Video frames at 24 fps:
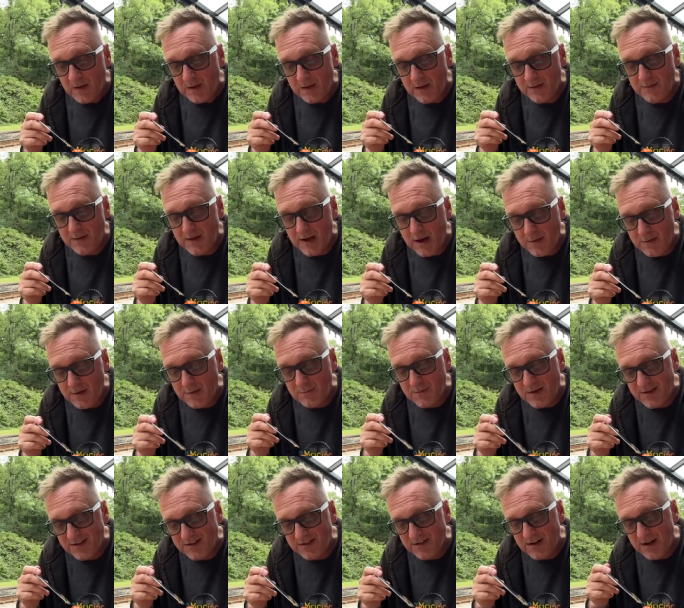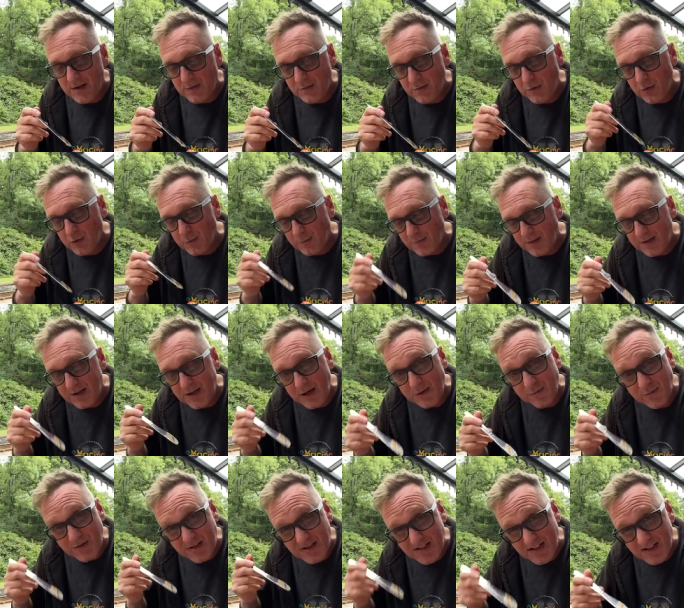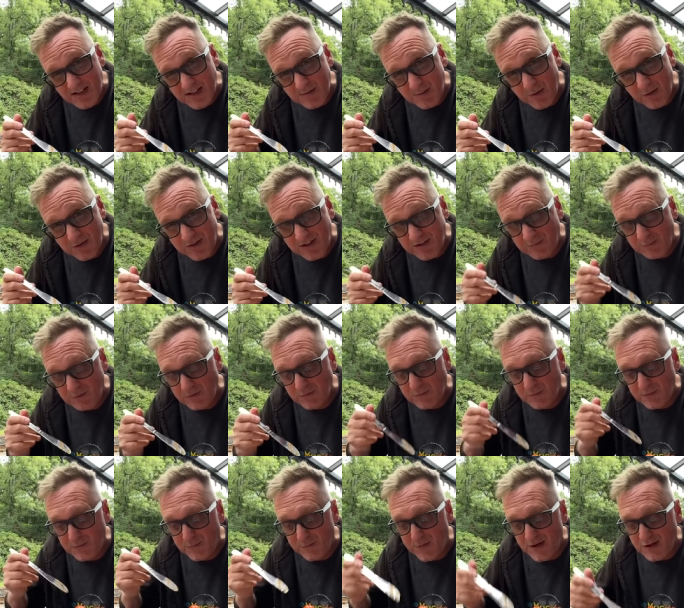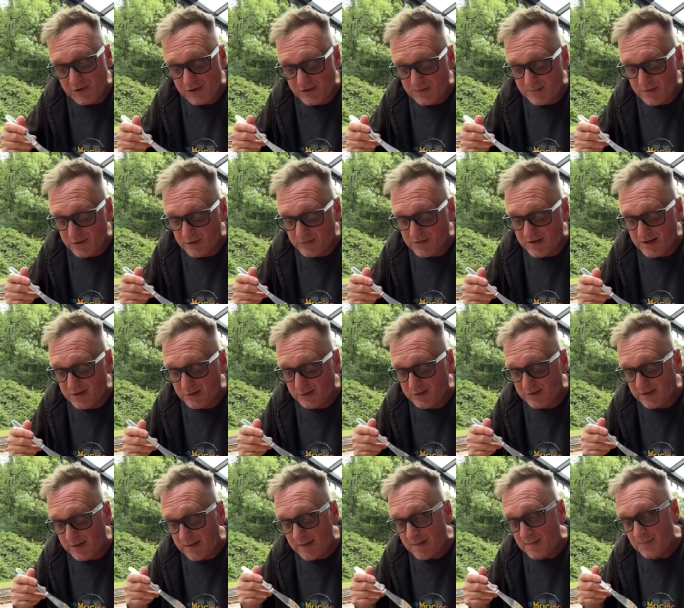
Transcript: And the only reason I normally go for tin tomatoes because with fresh tomatoes,